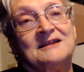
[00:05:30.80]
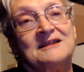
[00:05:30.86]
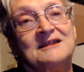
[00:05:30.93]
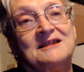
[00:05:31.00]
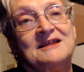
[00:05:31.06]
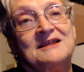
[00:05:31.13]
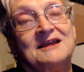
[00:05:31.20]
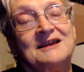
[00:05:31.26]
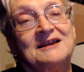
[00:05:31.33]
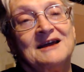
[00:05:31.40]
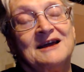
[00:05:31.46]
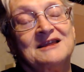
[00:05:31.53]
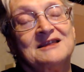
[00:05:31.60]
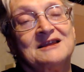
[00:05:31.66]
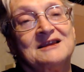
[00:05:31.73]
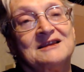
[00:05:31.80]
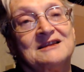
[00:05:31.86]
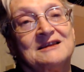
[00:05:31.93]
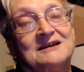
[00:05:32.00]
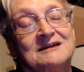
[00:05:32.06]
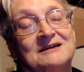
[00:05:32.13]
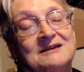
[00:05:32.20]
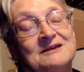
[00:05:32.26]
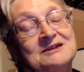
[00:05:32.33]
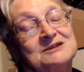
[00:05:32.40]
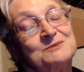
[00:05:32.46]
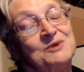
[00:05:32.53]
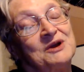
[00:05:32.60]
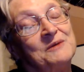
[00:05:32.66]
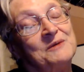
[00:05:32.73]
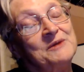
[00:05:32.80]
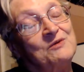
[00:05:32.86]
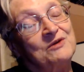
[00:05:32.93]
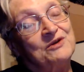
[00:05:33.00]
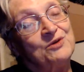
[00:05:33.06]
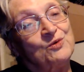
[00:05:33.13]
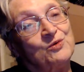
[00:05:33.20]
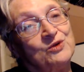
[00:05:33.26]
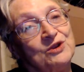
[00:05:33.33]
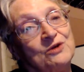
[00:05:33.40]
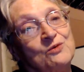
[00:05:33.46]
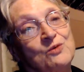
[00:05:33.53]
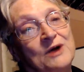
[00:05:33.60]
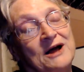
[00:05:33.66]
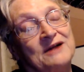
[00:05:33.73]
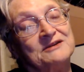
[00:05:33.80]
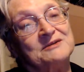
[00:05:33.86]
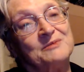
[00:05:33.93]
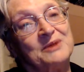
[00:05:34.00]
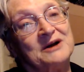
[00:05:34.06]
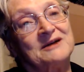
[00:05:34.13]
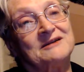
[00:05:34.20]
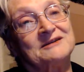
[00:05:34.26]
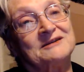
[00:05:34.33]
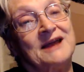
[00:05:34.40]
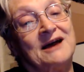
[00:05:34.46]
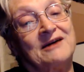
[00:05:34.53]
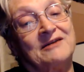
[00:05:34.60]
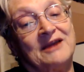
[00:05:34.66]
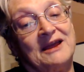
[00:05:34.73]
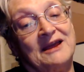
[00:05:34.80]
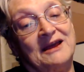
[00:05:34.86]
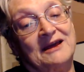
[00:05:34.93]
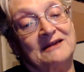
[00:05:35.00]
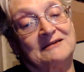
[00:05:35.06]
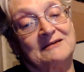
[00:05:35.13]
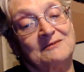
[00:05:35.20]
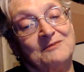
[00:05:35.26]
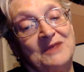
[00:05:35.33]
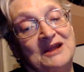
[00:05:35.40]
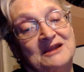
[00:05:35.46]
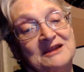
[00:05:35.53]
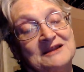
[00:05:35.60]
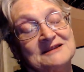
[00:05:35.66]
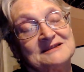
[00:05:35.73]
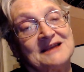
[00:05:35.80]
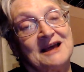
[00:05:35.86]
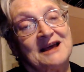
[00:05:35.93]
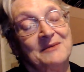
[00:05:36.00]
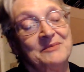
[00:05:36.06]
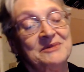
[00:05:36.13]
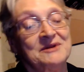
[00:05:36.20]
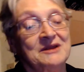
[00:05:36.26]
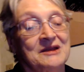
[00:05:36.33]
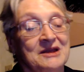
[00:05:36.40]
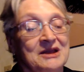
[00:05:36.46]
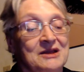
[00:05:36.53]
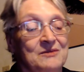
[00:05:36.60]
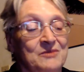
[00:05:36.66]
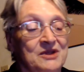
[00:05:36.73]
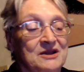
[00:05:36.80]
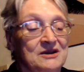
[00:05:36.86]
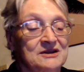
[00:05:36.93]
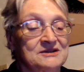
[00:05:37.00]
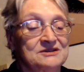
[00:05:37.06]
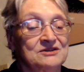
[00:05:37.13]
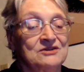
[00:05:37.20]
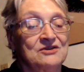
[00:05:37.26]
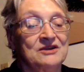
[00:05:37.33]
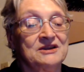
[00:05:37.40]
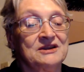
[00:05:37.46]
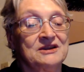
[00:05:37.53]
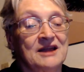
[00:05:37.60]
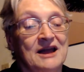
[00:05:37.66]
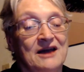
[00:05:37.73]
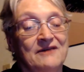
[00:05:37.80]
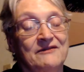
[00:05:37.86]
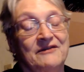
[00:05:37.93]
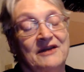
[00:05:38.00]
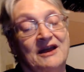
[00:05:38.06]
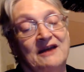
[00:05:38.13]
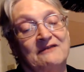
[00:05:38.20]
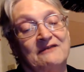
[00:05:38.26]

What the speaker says: then I think it's probably worth your while to buckle down and make things happen, because you're going to have